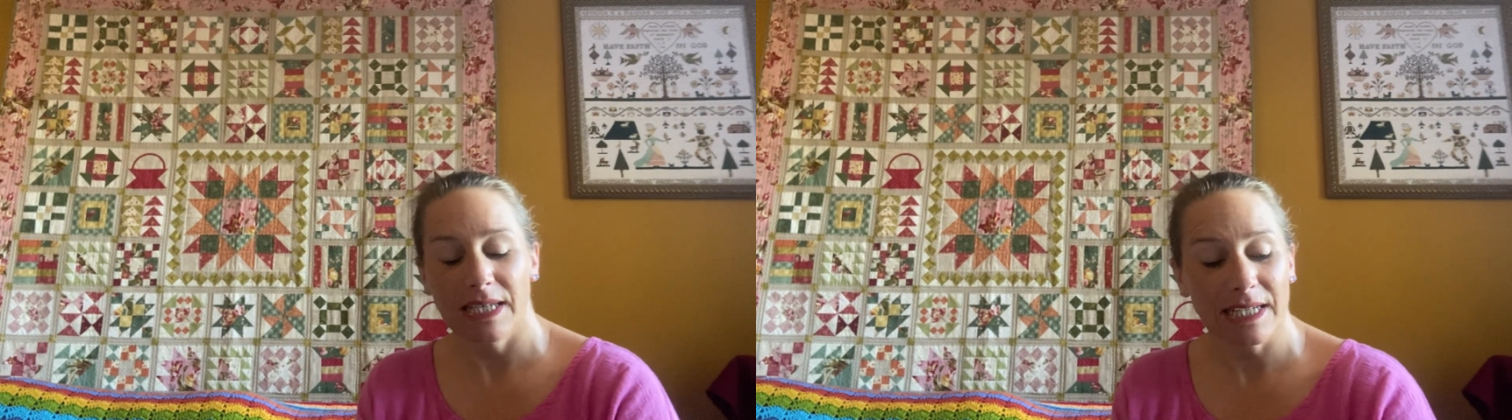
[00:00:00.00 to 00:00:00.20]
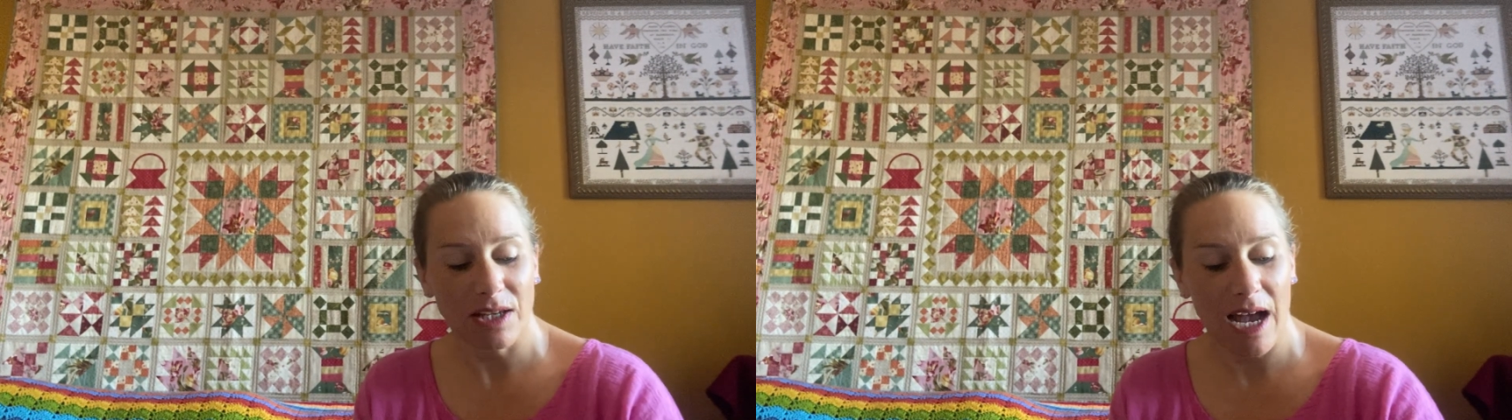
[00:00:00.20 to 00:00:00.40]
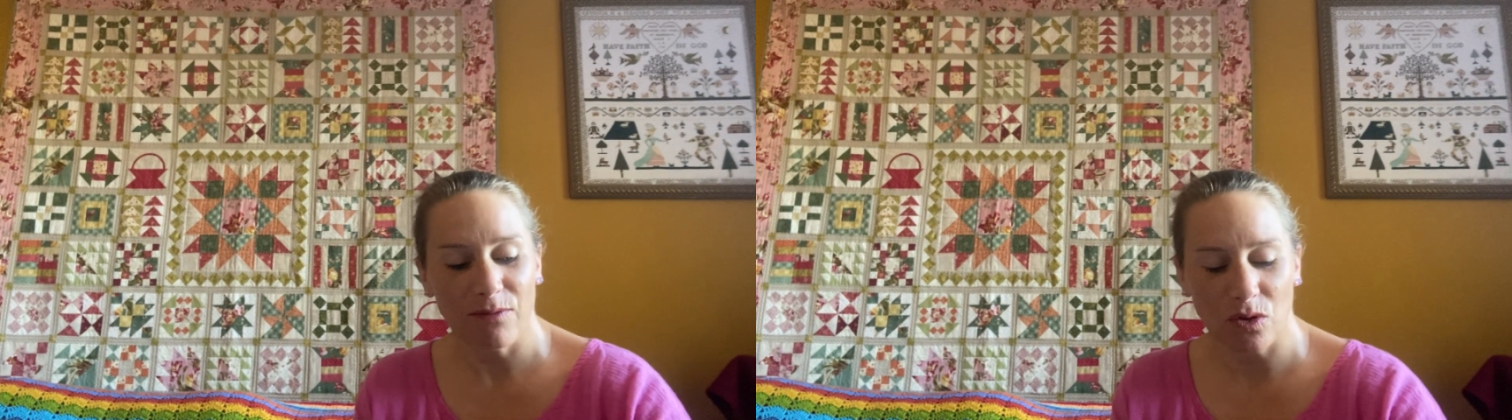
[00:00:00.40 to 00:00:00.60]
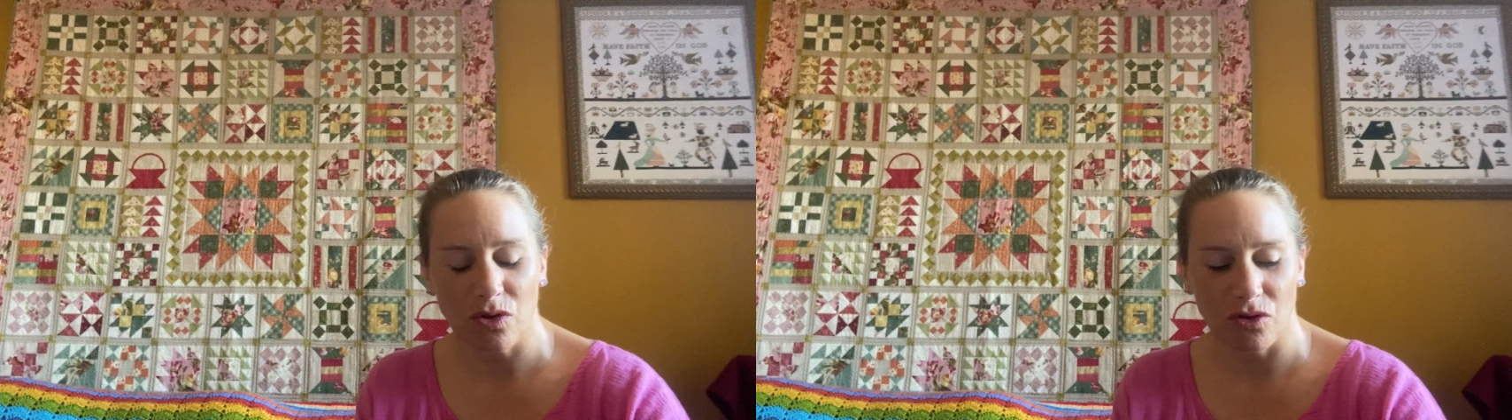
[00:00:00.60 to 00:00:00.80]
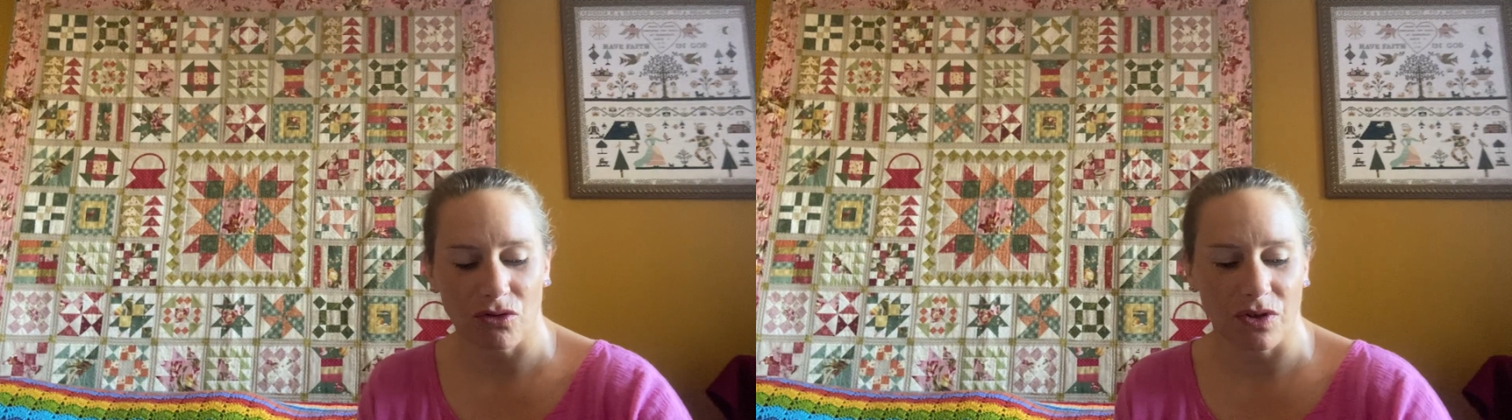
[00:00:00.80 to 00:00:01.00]
Yes, I have got
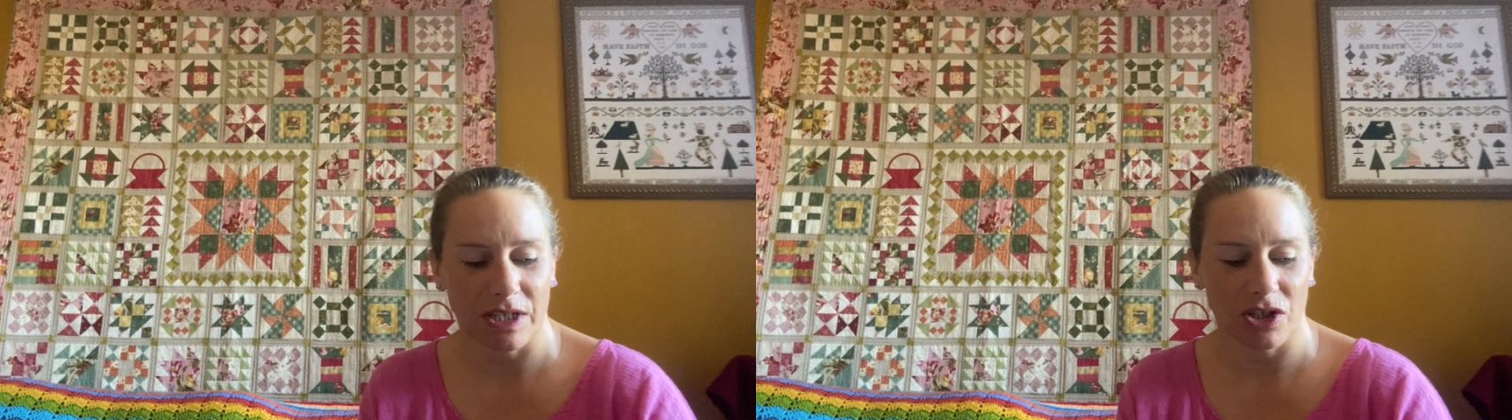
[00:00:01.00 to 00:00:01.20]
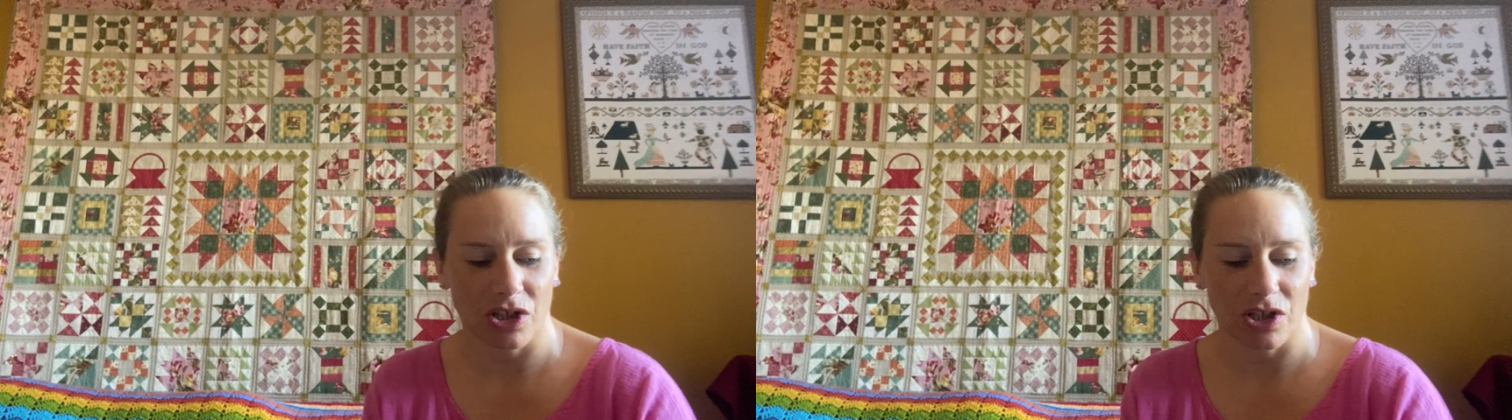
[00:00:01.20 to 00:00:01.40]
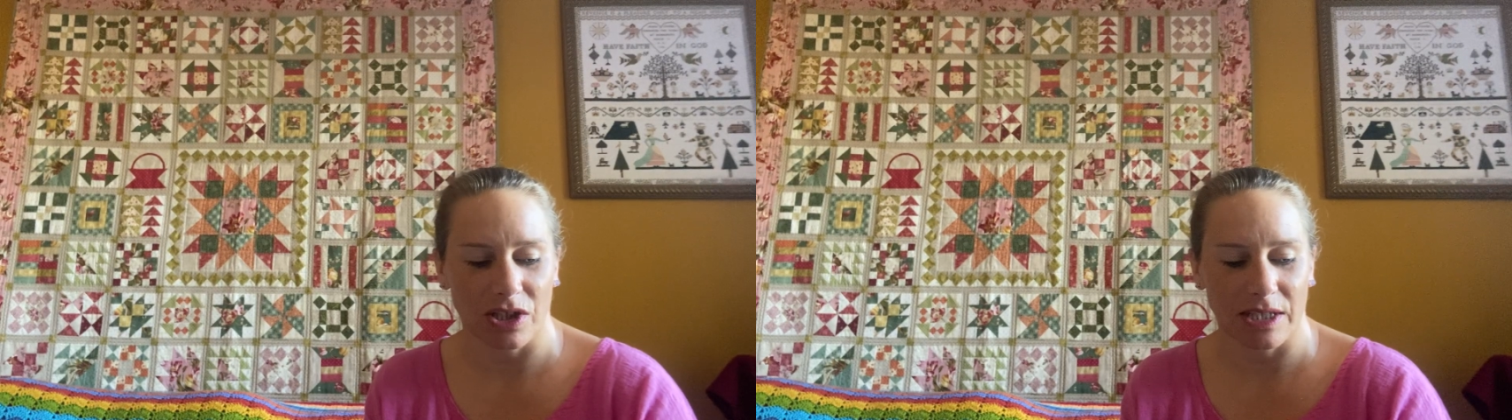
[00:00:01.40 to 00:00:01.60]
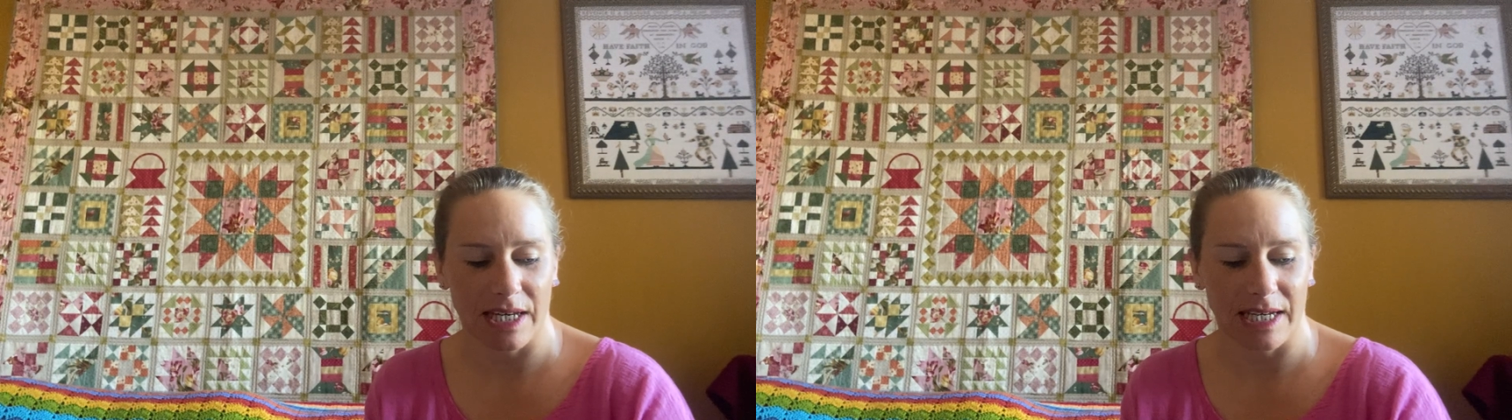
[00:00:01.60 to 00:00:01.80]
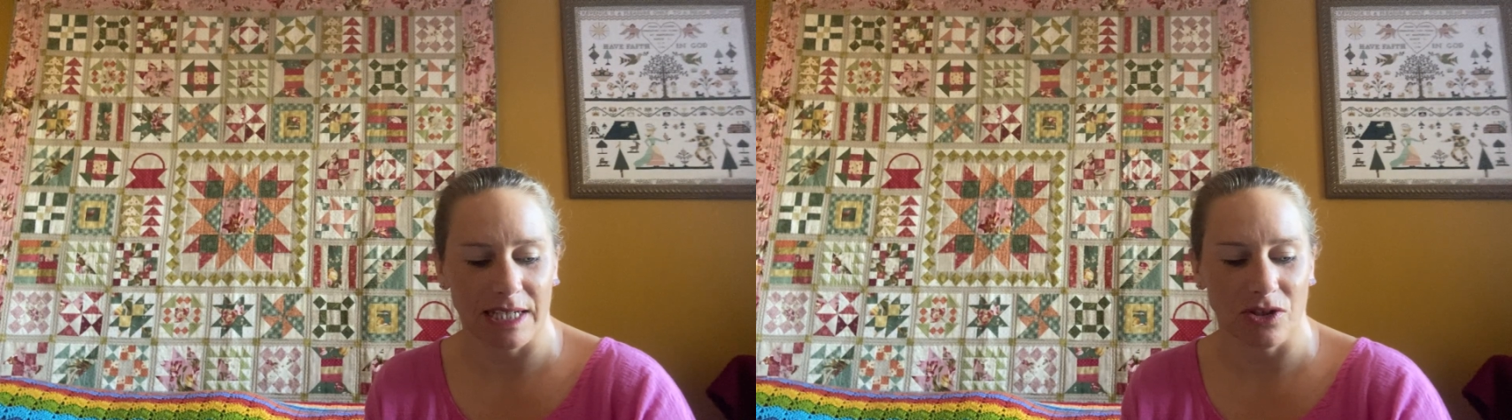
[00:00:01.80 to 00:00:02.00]
to the cross-stitching
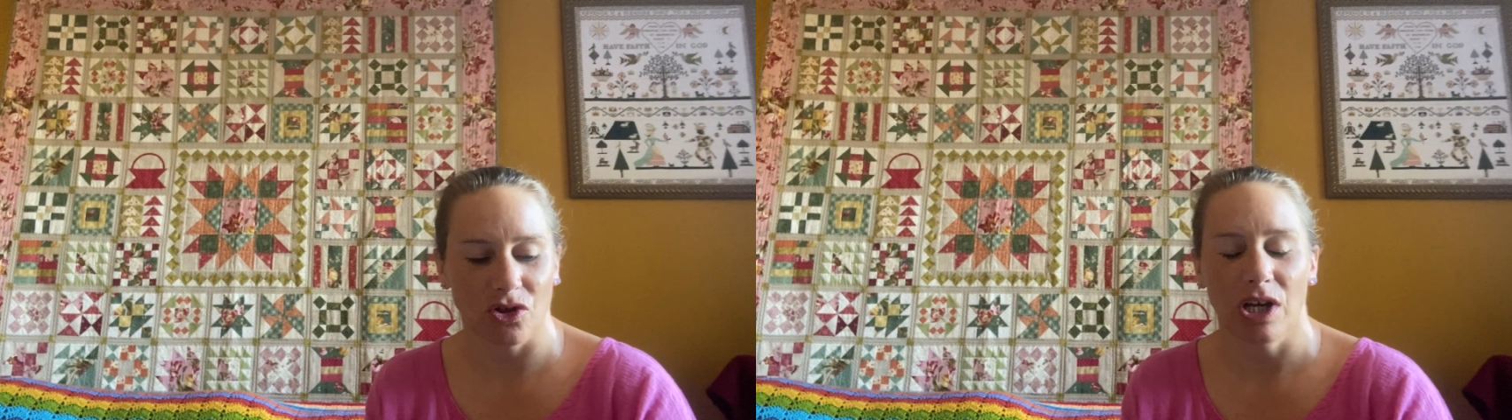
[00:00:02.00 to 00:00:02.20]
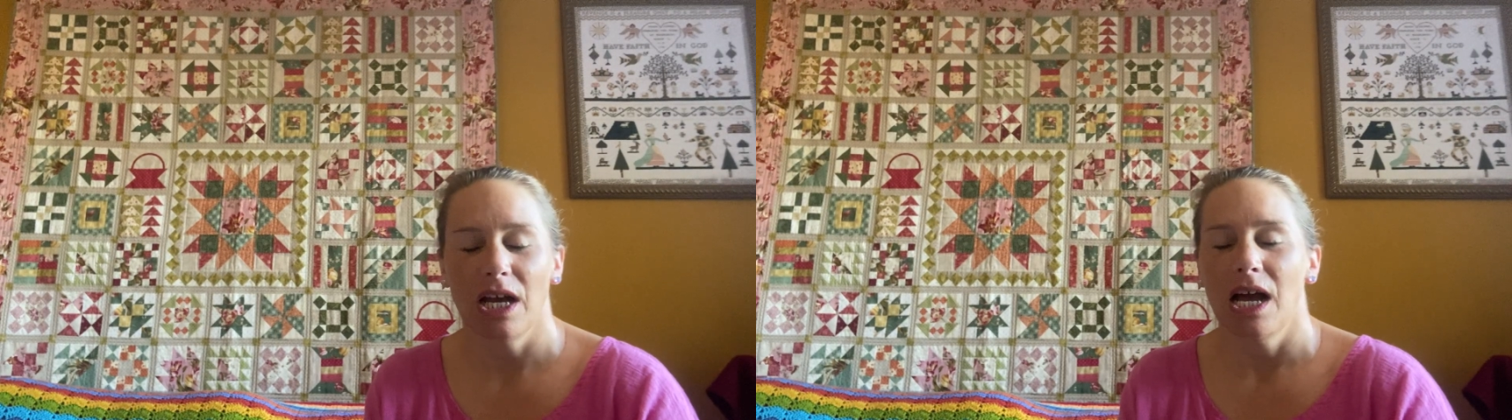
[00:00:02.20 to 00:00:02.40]
stage.